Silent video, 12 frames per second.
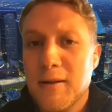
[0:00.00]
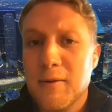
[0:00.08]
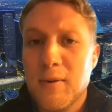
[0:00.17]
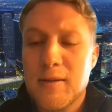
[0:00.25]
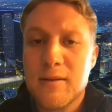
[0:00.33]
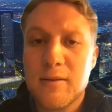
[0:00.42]

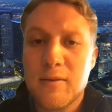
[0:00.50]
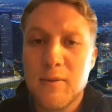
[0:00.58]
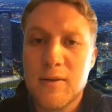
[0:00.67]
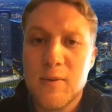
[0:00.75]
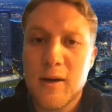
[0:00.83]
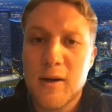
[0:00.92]

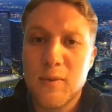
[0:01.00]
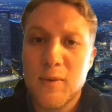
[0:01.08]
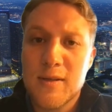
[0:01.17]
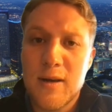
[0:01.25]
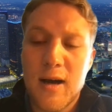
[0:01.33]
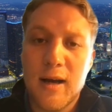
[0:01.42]
what's working,
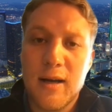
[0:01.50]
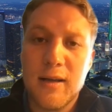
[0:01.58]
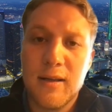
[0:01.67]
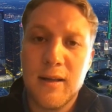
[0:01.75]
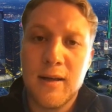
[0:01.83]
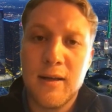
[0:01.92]
what's not,
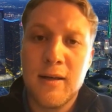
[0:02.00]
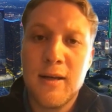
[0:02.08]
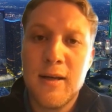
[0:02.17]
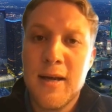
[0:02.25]
and then